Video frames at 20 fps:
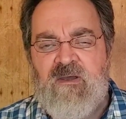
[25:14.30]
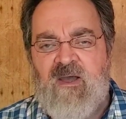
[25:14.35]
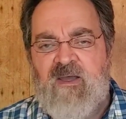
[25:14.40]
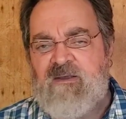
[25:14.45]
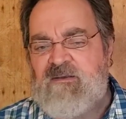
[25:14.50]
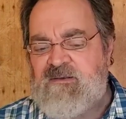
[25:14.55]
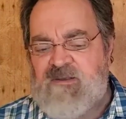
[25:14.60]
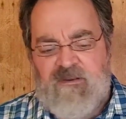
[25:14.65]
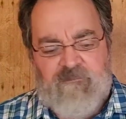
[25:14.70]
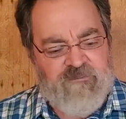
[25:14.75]

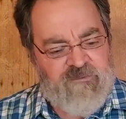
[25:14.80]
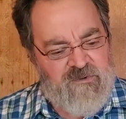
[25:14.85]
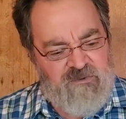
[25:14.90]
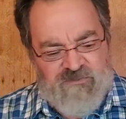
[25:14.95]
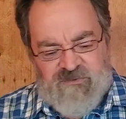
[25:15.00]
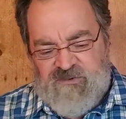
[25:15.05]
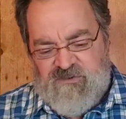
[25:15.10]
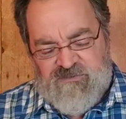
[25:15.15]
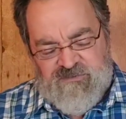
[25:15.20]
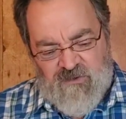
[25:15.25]
I keep
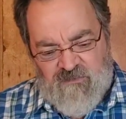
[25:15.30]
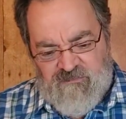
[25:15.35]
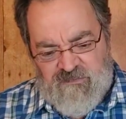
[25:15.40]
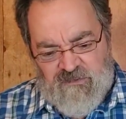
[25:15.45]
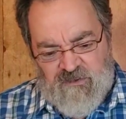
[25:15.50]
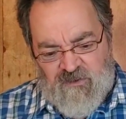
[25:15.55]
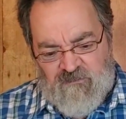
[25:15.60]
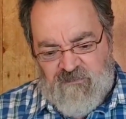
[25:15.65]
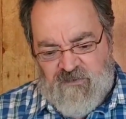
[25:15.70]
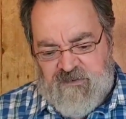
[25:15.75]
using this
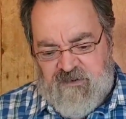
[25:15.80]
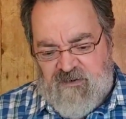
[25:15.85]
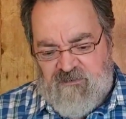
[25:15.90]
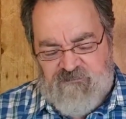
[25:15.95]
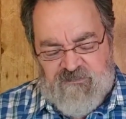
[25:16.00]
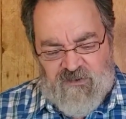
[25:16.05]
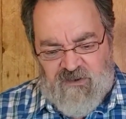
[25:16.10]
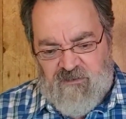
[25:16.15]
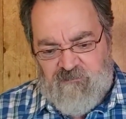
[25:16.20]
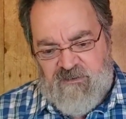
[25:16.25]
over and over again.
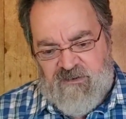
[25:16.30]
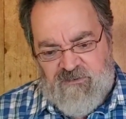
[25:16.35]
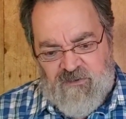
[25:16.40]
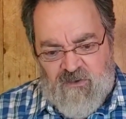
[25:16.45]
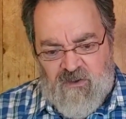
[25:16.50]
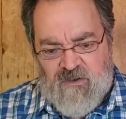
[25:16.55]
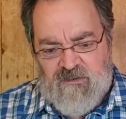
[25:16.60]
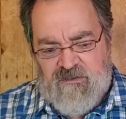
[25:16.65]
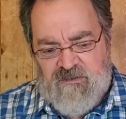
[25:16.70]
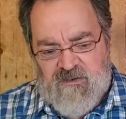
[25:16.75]
If you hear me
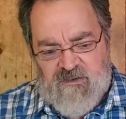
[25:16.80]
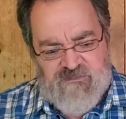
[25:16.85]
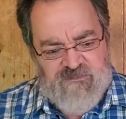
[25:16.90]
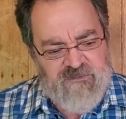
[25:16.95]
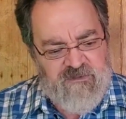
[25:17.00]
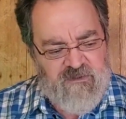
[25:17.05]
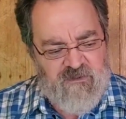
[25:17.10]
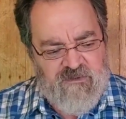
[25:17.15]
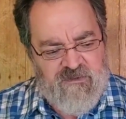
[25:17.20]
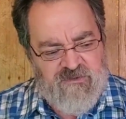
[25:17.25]
talking, I
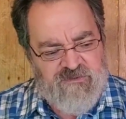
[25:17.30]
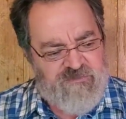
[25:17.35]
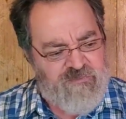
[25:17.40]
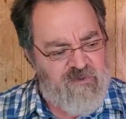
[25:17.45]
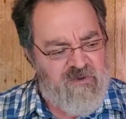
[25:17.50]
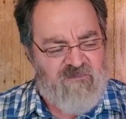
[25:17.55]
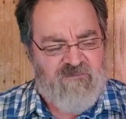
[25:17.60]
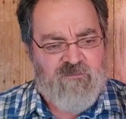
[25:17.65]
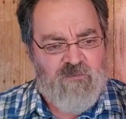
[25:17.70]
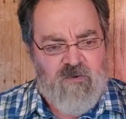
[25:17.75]
say, you know, there's
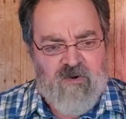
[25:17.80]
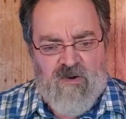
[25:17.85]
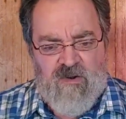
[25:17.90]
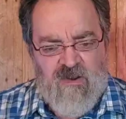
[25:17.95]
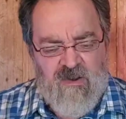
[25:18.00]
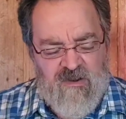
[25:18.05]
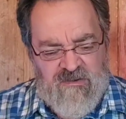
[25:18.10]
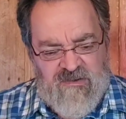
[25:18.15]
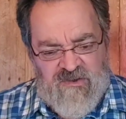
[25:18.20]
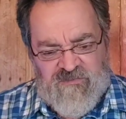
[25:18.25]
three or
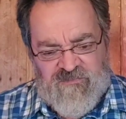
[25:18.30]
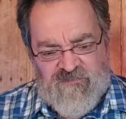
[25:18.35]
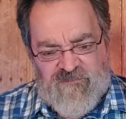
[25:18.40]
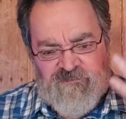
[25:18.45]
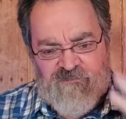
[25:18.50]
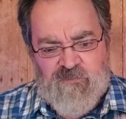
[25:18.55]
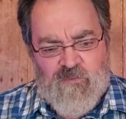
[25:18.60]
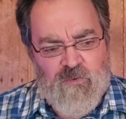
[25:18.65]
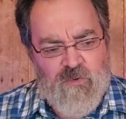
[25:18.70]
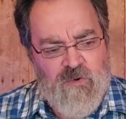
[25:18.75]
four, there's
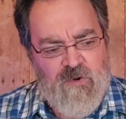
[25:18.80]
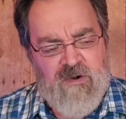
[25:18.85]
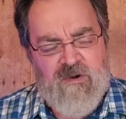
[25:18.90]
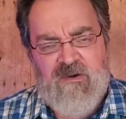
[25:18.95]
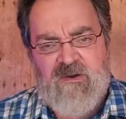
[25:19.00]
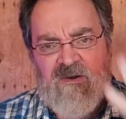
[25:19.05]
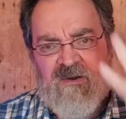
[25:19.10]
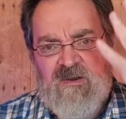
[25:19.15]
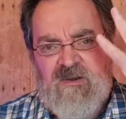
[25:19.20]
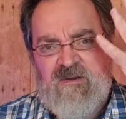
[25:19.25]

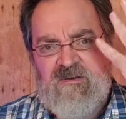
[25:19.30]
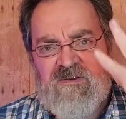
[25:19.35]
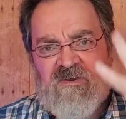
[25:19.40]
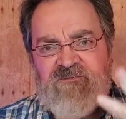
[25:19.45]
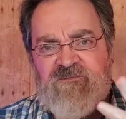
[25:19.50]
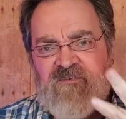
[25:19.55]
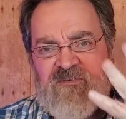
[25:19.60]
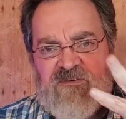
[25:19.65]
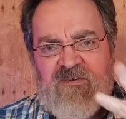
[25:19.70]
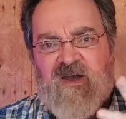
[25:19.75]
four
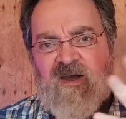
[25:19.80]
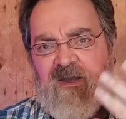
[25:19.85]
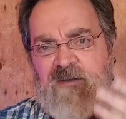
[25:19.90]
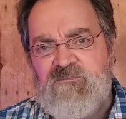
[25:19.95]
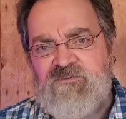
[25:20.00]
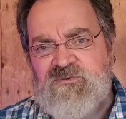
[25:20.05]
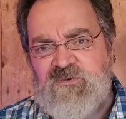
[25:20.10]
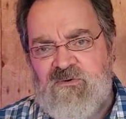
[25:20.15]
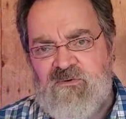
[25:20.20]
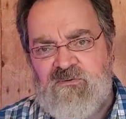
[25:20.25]
different
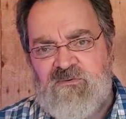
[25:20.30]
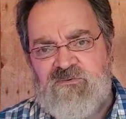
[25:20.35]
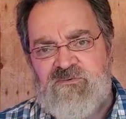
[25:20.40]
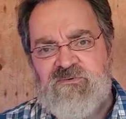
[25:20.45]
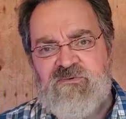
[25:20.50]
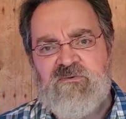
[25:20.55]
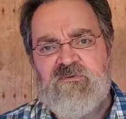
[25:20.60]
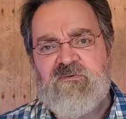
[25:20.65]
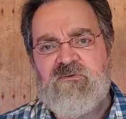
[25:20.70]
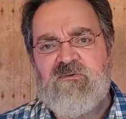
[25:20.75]
time
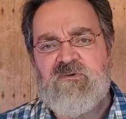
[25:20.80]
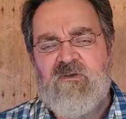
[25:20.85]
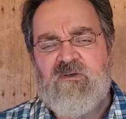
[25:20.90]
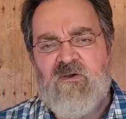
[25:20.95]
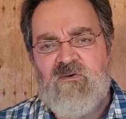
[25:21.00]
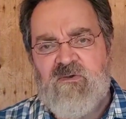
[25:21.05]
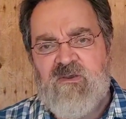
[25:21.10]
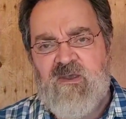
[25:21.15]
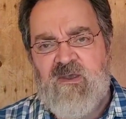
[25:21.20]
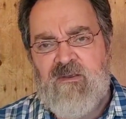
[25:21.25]
zones,
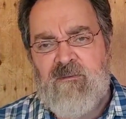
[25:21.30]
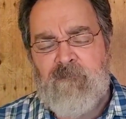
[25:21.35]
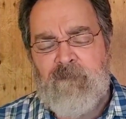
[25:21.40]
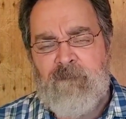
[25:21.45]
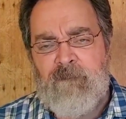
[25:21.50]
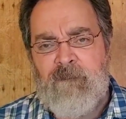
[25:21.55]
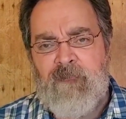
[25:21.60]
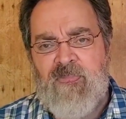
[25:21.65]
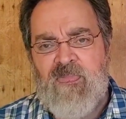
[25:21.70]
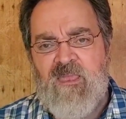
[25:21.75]

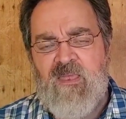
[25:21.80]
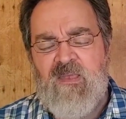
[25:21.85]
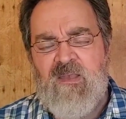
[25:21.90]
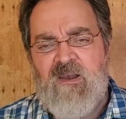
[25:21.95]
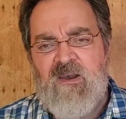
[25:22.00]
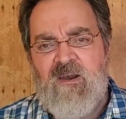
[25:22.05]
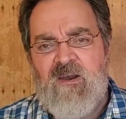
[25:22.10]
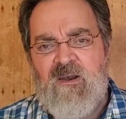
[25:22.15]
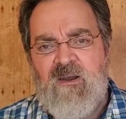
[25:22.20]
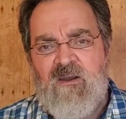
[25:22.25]
okay,
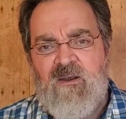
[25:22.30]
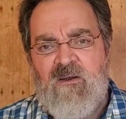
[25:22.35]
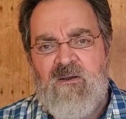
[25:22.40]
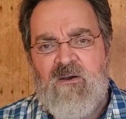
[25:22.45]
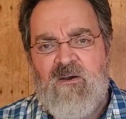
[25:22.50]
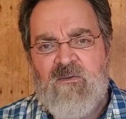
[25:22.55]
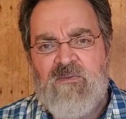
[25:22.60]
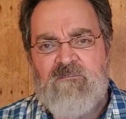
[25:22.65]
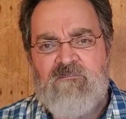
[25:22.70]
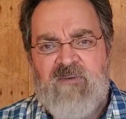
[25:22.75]

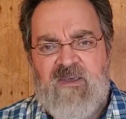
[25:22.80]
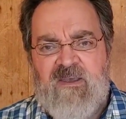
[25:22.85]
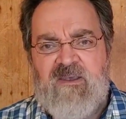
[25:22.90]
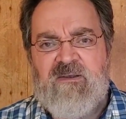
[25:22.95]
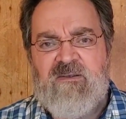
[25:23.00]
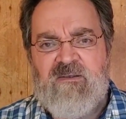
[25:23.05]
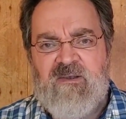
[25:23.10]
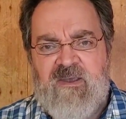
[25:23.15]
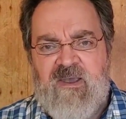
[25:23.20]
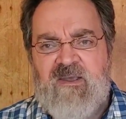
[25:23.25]
on
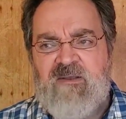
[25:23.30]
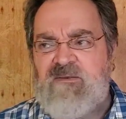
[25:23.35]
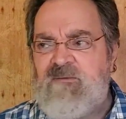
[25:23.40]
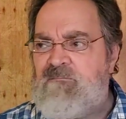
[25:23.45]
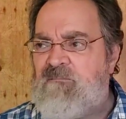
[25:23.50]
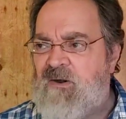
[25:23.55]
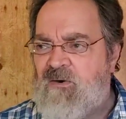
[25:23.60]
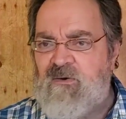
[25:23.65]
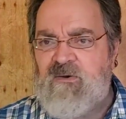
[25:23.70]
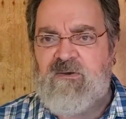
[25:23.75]
mainland
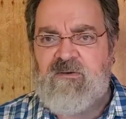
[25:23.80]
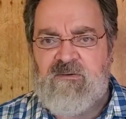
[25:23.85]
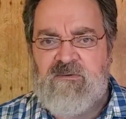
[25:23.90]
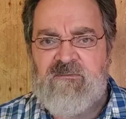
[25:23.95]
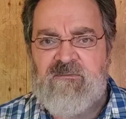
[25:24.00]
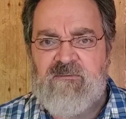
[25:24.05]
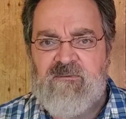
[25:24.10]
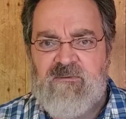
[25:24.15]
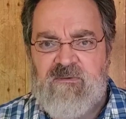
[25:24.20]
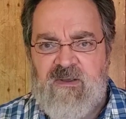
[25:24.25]

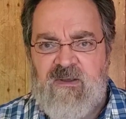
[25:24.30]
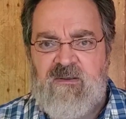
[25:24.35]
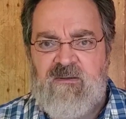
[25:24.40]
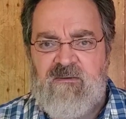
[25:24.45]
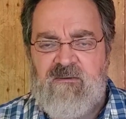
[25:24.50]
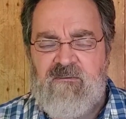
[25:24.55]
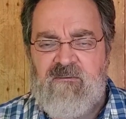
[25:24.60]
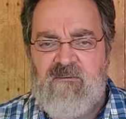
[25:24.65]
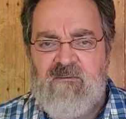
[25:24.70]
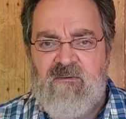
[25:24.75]
America,
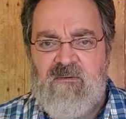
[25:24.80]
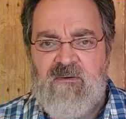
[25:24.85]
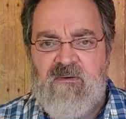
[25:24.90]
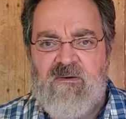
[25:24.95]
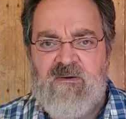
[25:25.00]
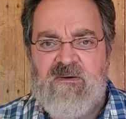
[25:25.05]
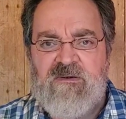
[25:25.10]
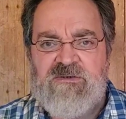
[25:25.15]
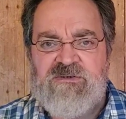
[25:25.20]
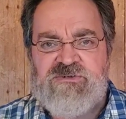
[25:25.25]
okay?
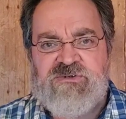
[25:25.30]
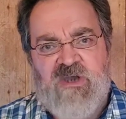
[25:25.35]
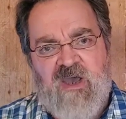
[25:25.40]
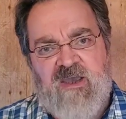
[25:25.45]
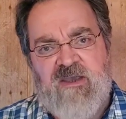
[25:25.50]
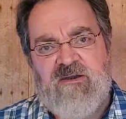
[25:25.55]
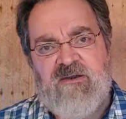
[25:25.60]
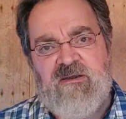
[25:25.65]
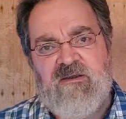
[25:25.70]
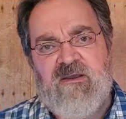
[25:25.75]

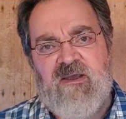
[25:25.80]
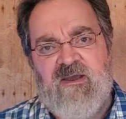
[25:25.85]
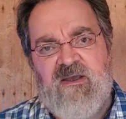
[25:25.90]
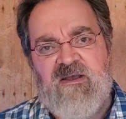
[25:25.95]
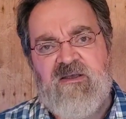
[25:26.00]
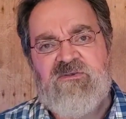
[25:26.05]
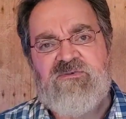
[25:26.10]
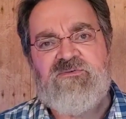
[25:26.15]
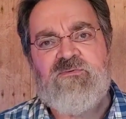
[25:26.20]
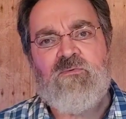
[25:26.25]
China
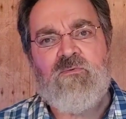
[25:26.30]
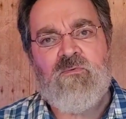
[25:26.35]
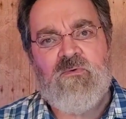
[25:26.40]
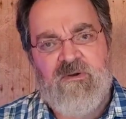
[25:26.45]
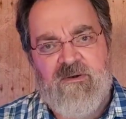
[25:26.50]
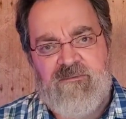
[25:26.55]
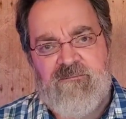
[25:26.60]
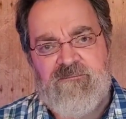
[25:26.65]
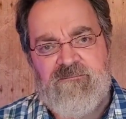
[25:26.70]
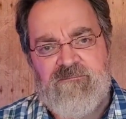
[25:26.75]
has
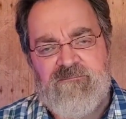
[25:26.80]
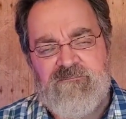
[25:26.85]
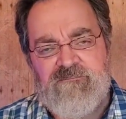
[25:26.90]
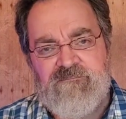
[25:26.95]
one.